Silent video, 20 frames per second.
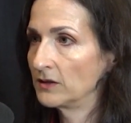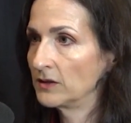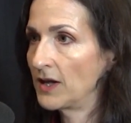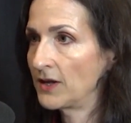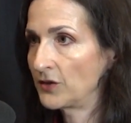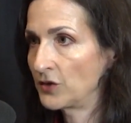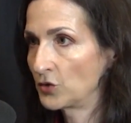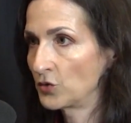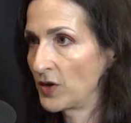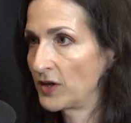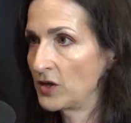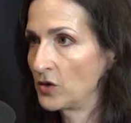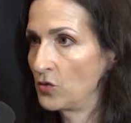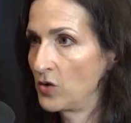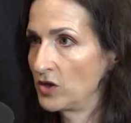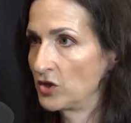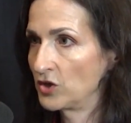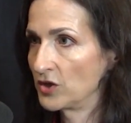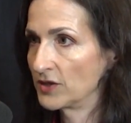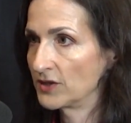like the Drake
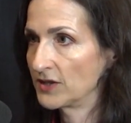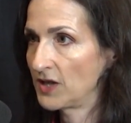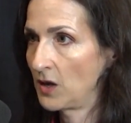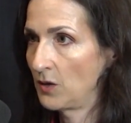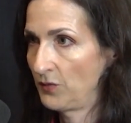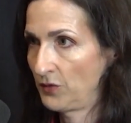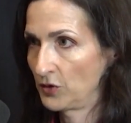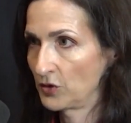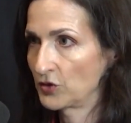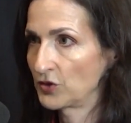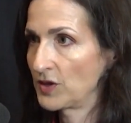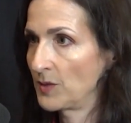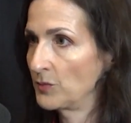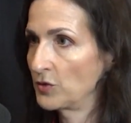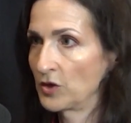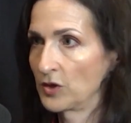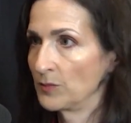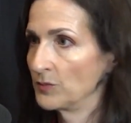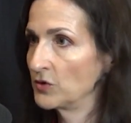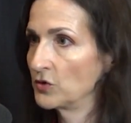equation itself, there are some
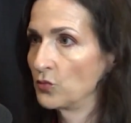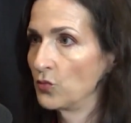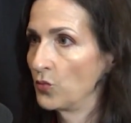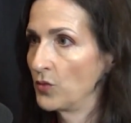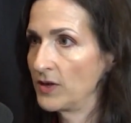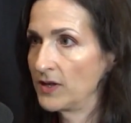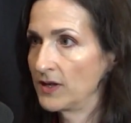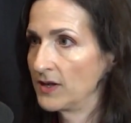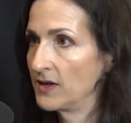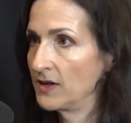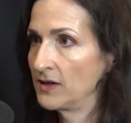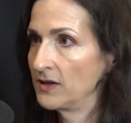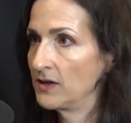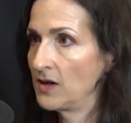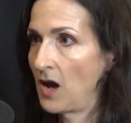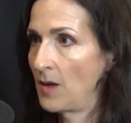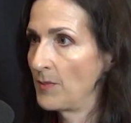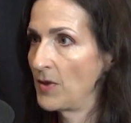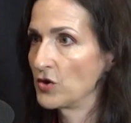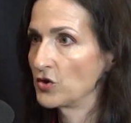terms we can
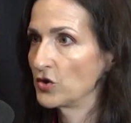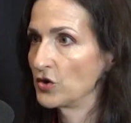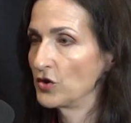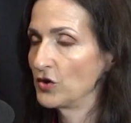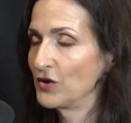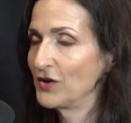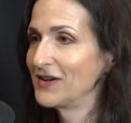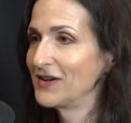not measure.